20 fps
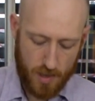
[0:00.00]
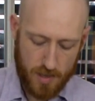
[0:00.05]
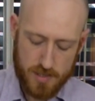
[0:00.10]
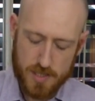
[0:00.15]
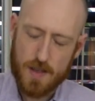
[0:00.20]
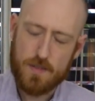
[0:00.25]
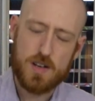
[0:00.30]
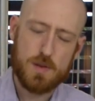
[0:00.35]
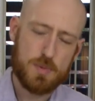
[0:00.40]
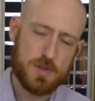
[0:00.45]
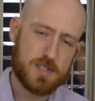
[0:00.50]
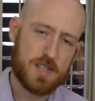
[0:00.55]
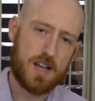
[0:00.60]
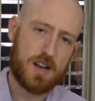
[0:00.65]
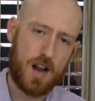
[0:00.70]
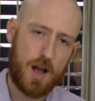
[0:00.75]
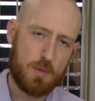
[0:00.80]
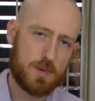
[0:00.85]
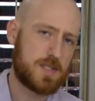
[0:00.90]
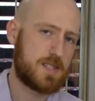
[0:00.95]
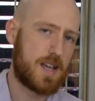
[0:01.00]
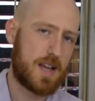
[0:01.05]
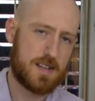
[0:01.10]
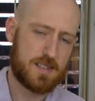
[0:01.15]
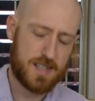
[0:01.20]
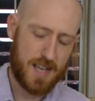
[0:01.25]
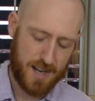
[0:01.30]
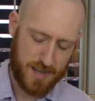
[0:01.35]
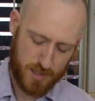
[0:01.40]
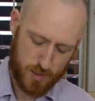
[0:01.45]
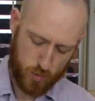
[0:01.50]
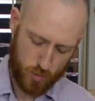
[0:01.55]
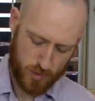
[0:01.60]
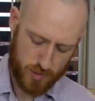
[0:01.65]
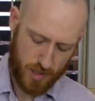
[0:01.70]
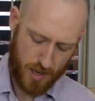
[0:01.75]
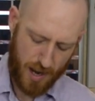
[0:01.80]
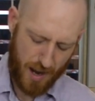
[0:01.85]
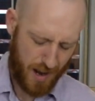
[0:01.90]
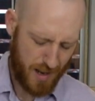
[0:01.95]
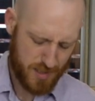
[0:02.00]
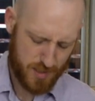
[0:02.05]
70% I would say is getting towards high.